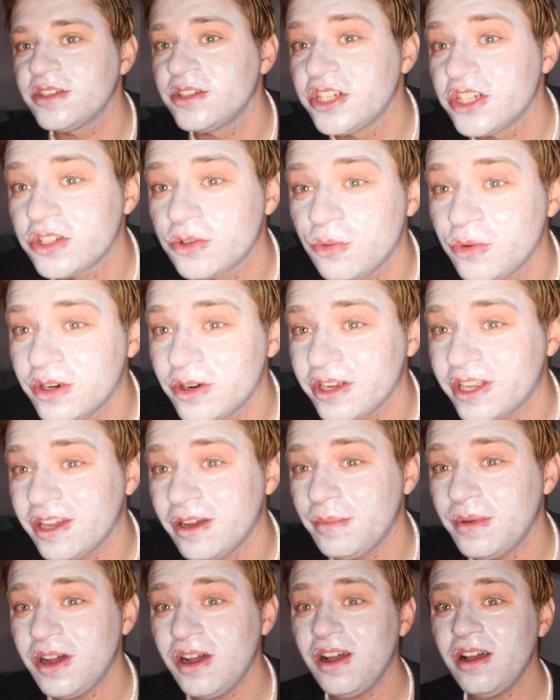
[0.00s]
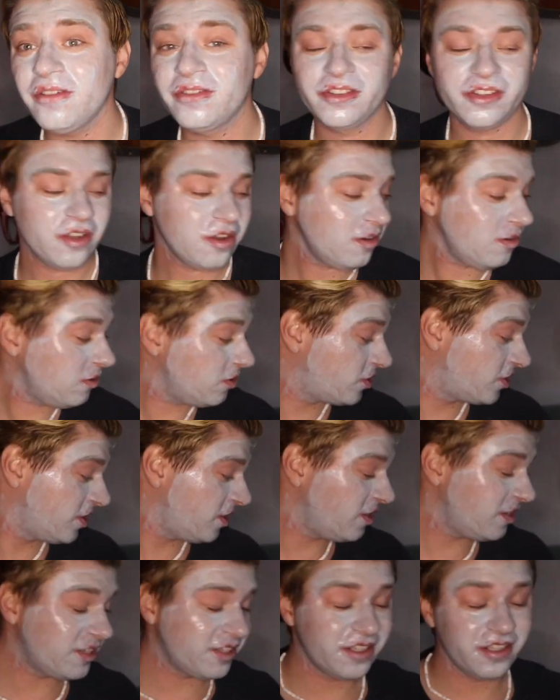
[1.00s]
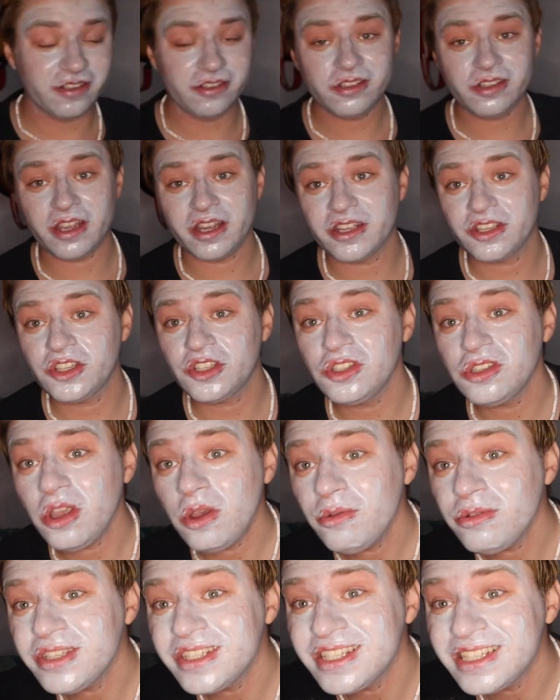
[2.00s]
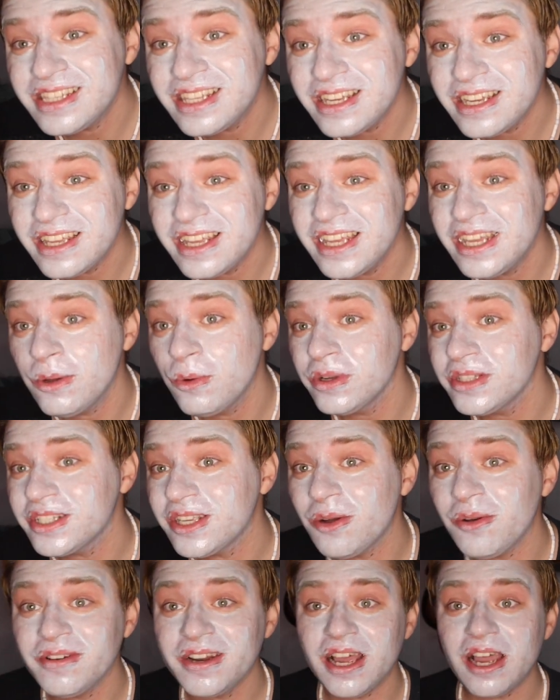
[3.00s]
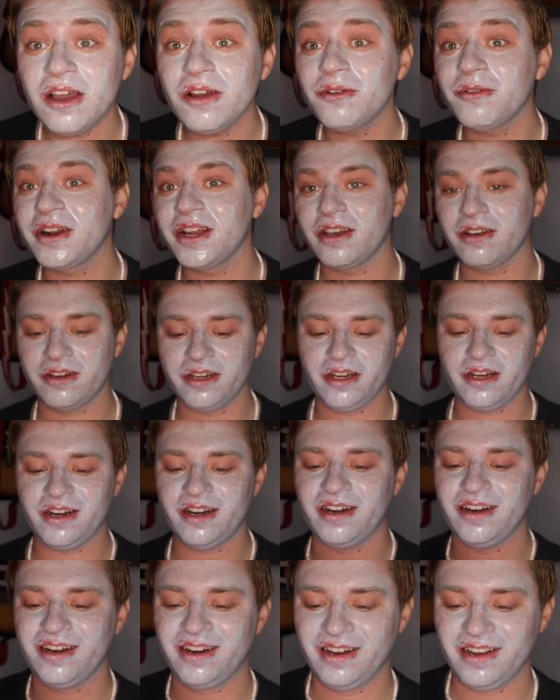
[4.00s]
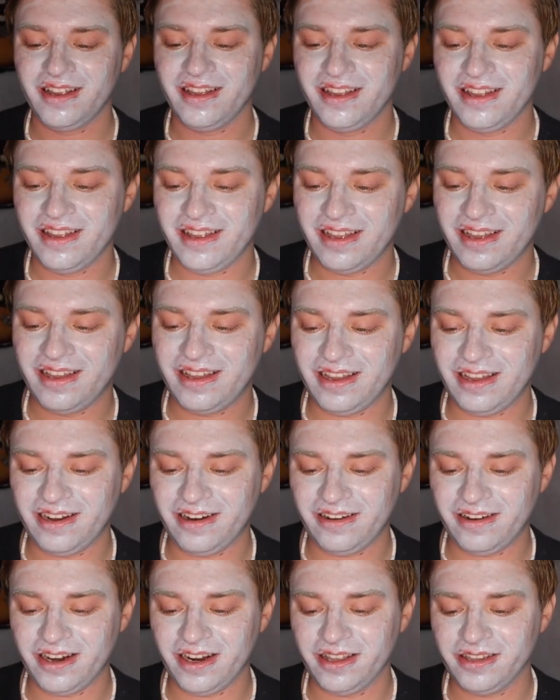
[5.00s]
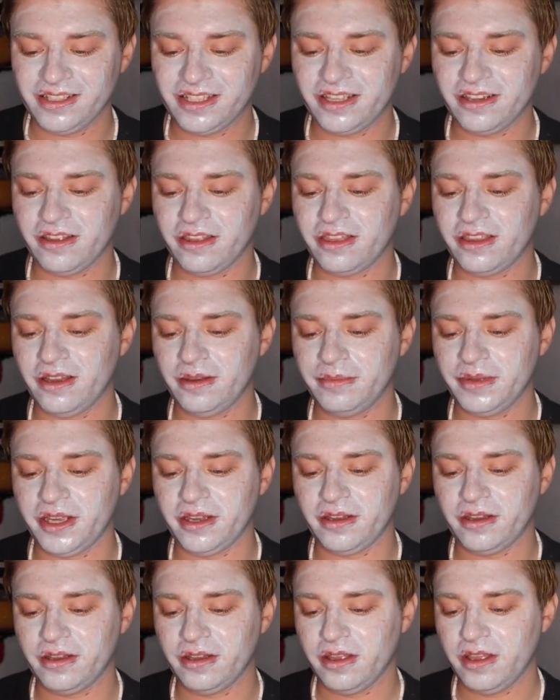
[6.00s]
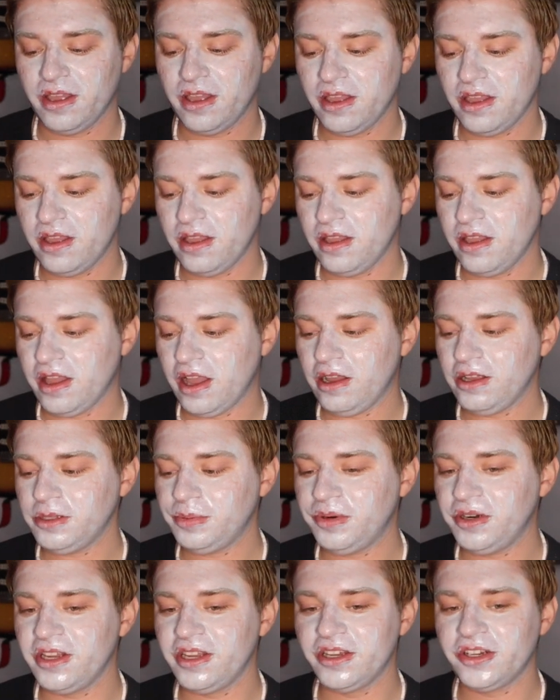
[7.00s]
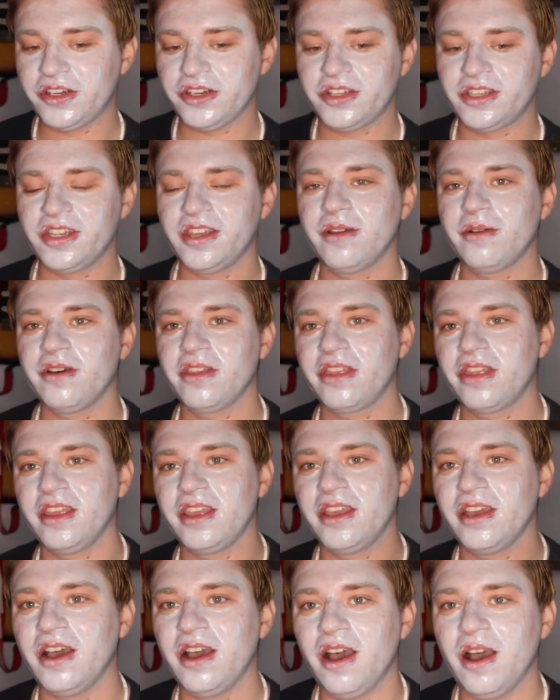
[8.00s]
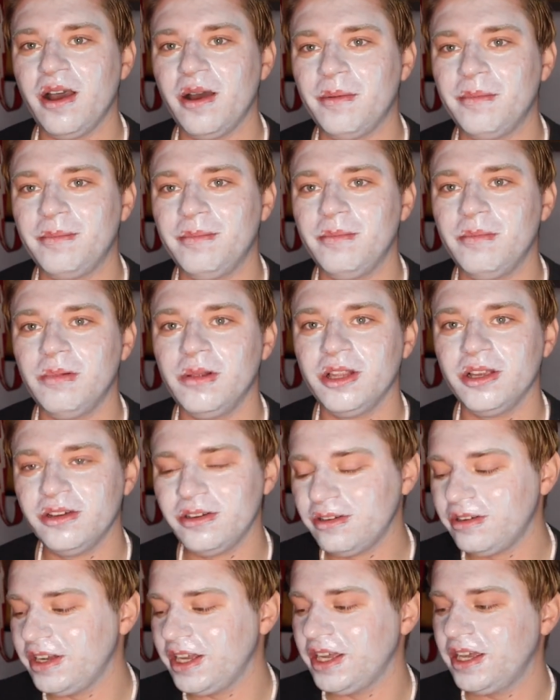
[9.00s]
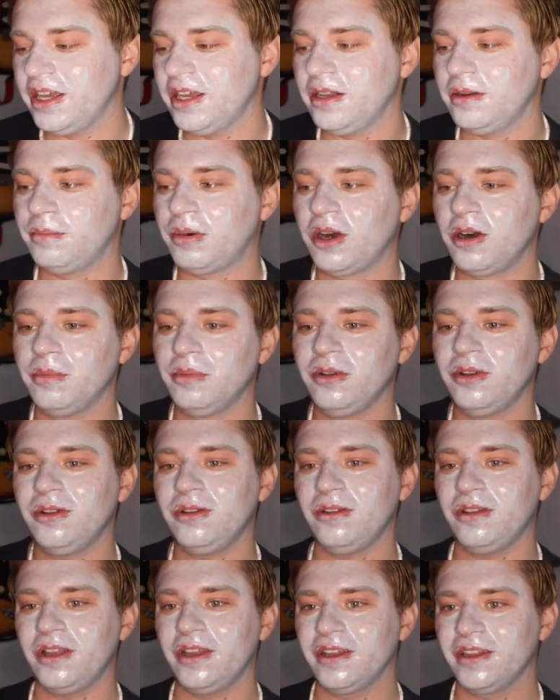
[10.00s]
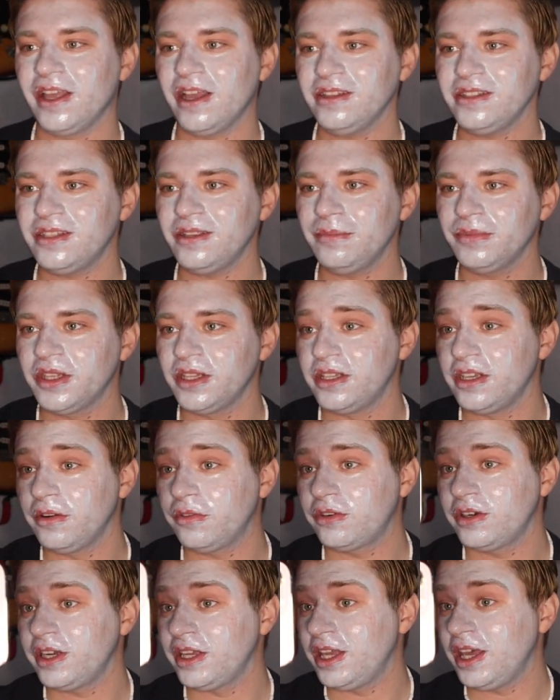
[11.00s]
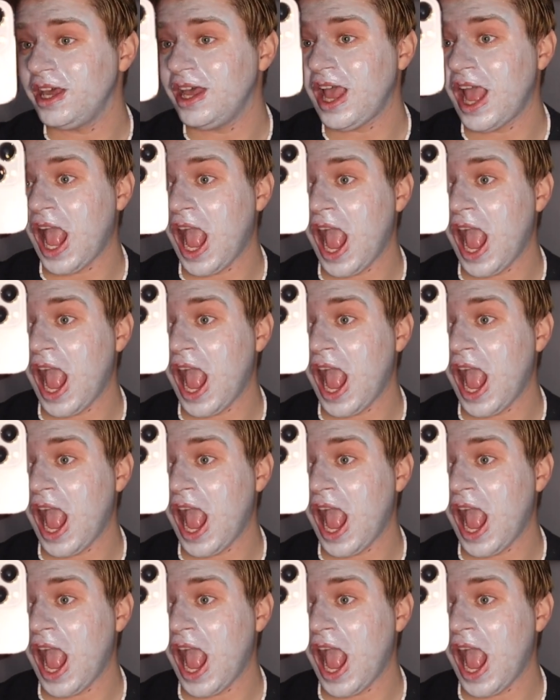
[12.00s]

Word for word: It just wouldn't come off. So seriously, it's like so sticky. What's going on around here? All right, let's get a thumbnail. That was pretty interesting with the blue and purple. Like, that's something different, yeah?